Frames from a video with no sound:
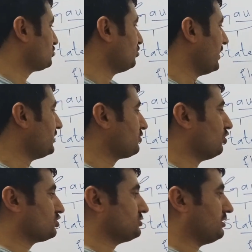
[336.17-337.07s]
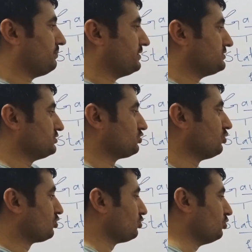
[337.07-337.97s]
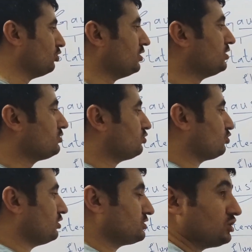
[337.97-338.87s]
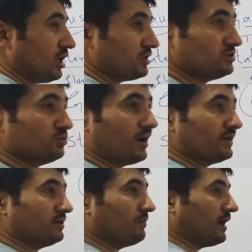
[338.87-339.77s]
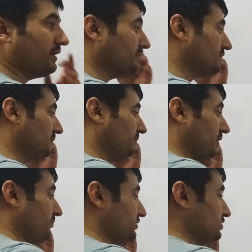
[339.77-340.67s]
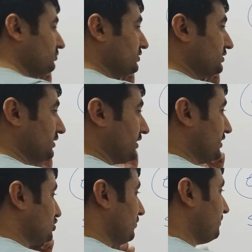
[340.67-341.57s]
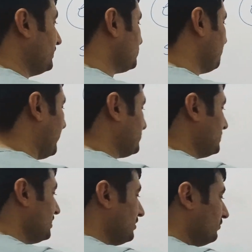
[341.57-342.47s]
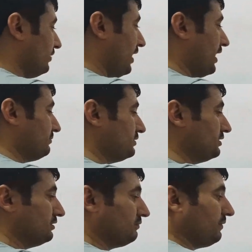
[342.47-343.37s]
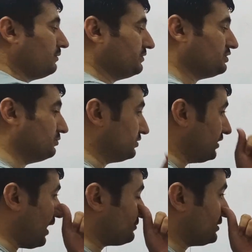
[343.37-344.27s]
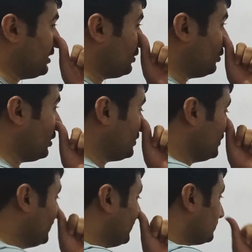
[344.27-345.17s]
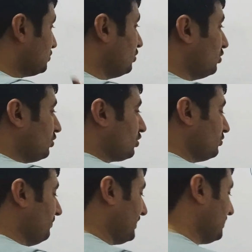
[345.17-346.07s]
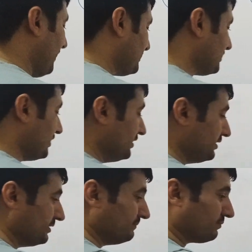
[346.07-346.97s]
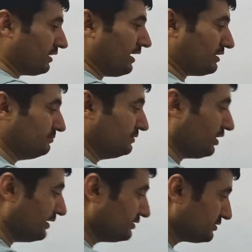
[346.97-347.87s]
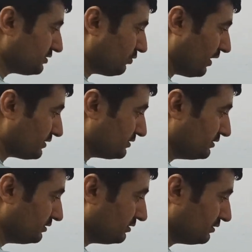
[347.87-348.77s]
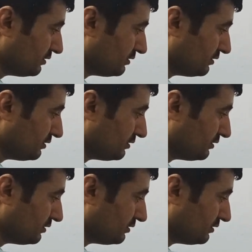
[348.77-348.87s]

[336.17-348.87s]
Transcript: through any closed surface is equal to total charge divided by the permittivity. In case of free space, we have the permittivity epsilon naught. So mathematically, let me write this equation.